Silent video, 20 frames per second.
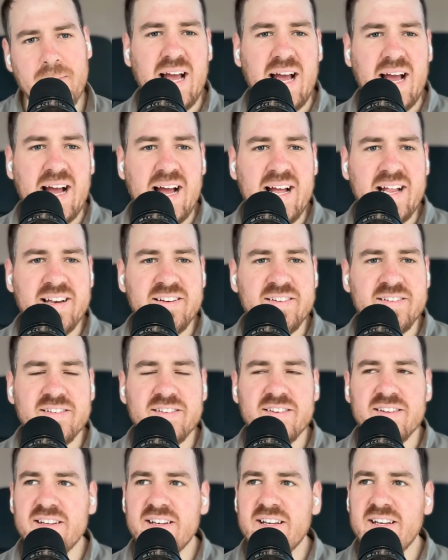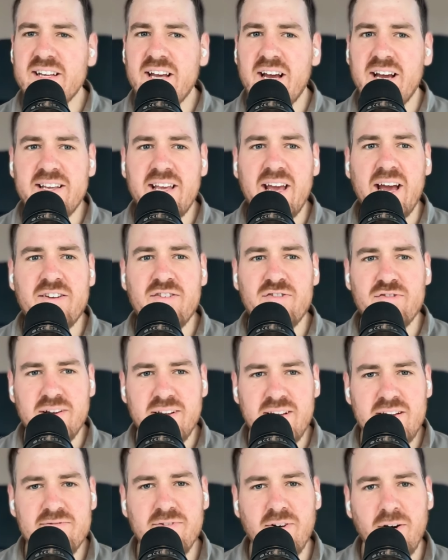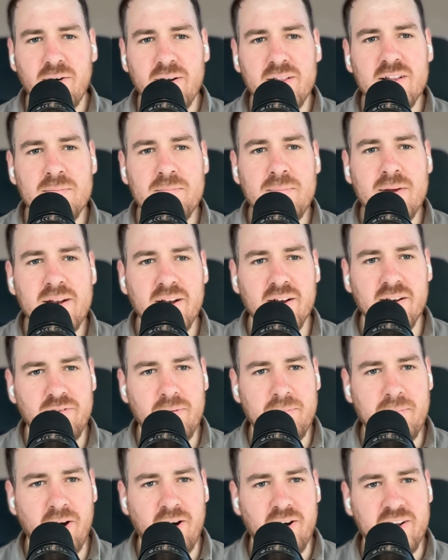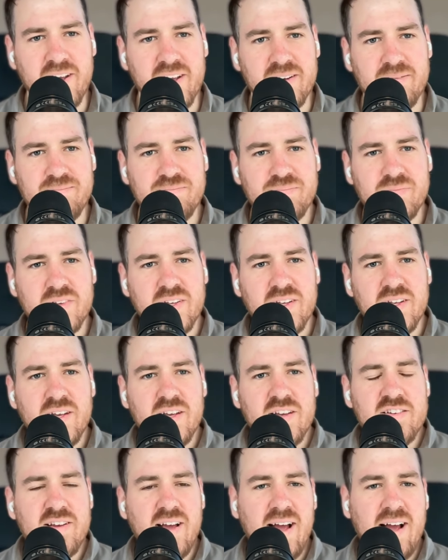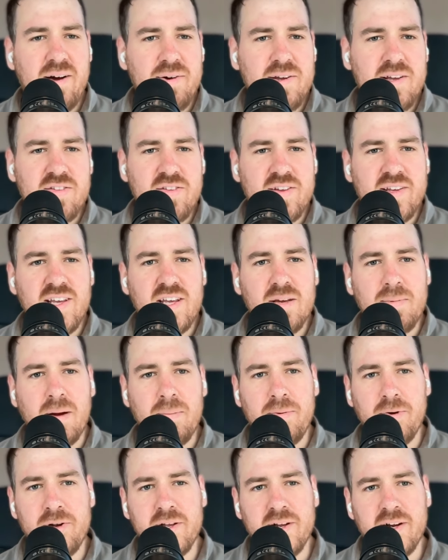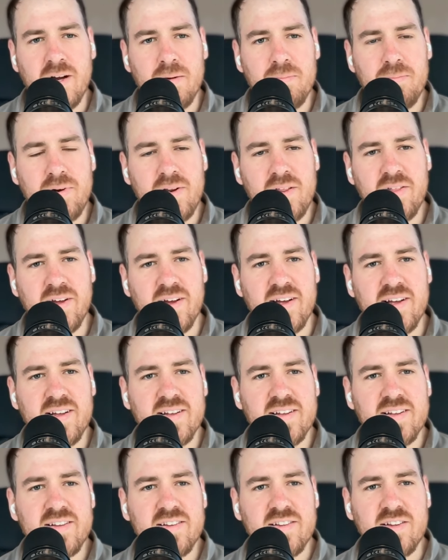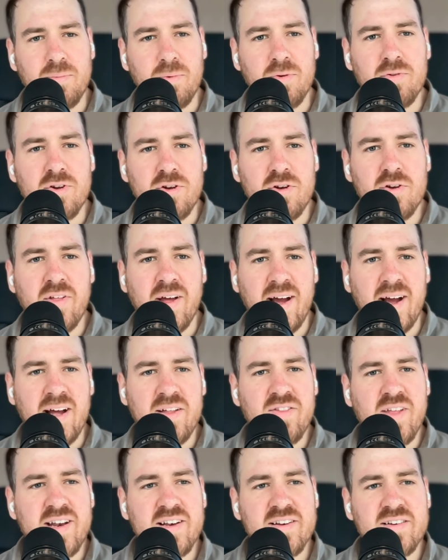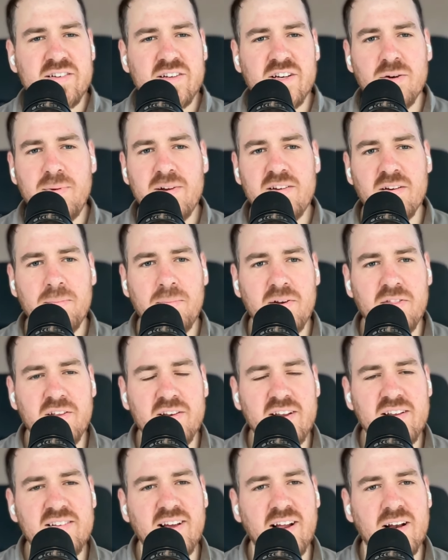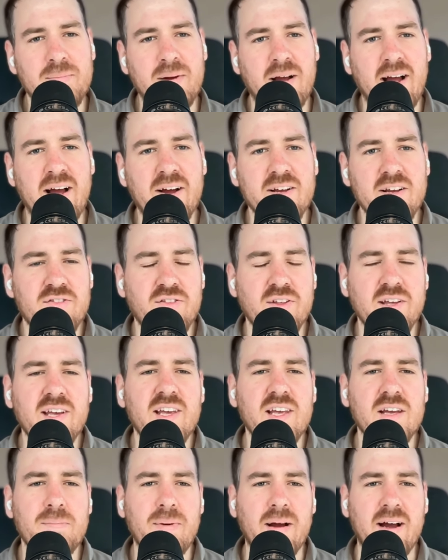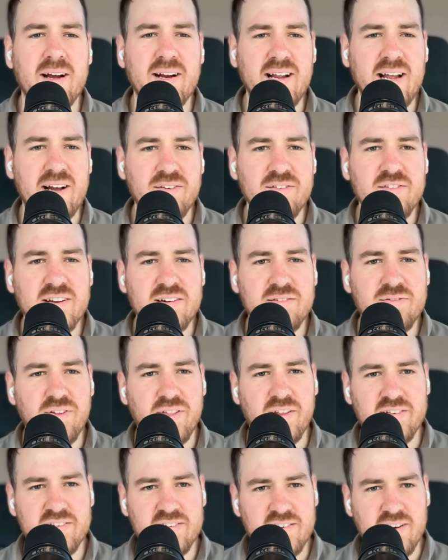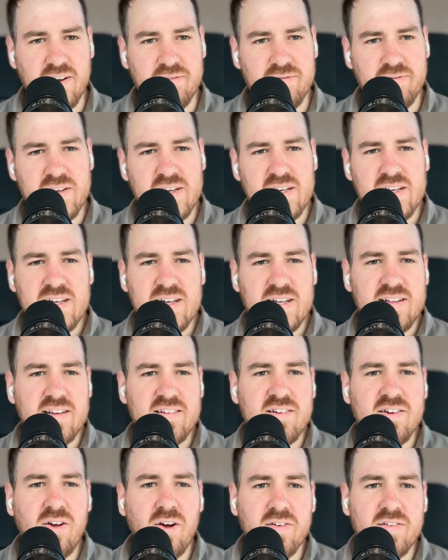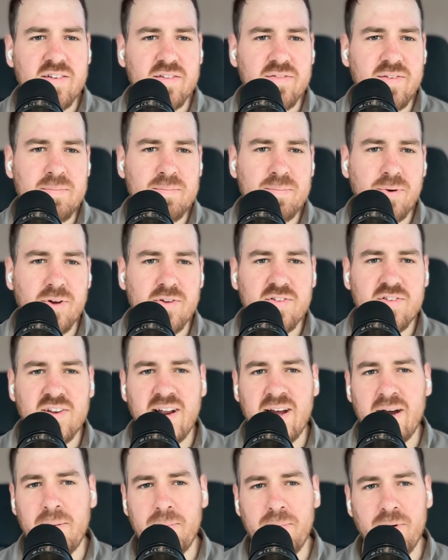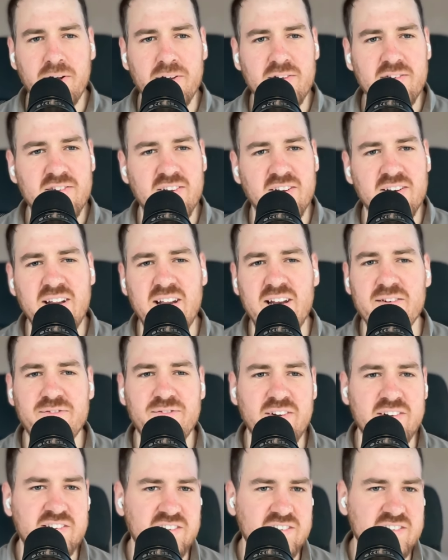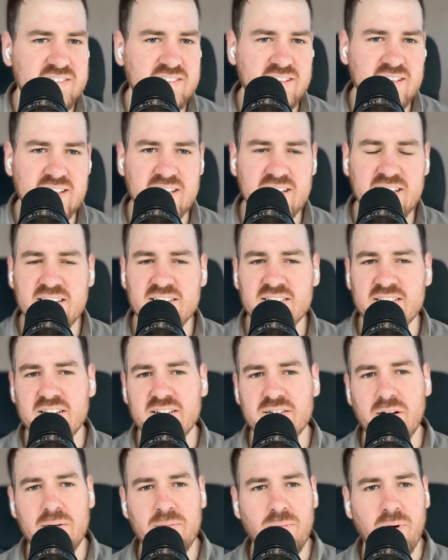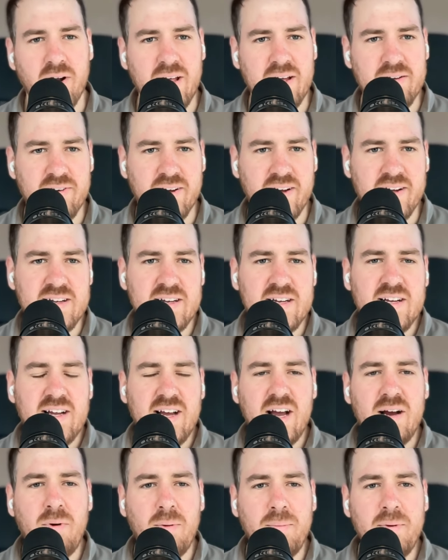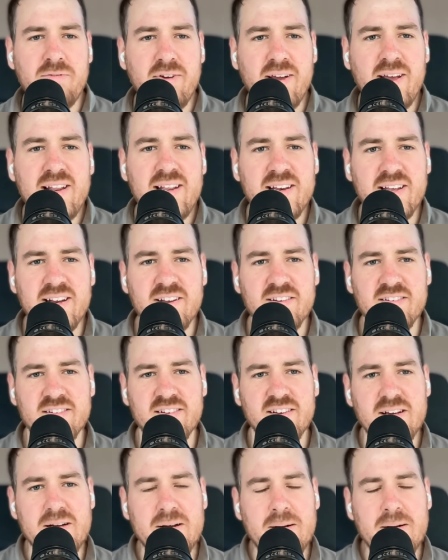and a tricky role in the middle of a market. So how are you thinking about building a company that will do that? And then can we jump into the detail about how you're thinking about accounting for this stuff? There's lots of inputs and outputs and inefficiencies and whatever. And what we really need is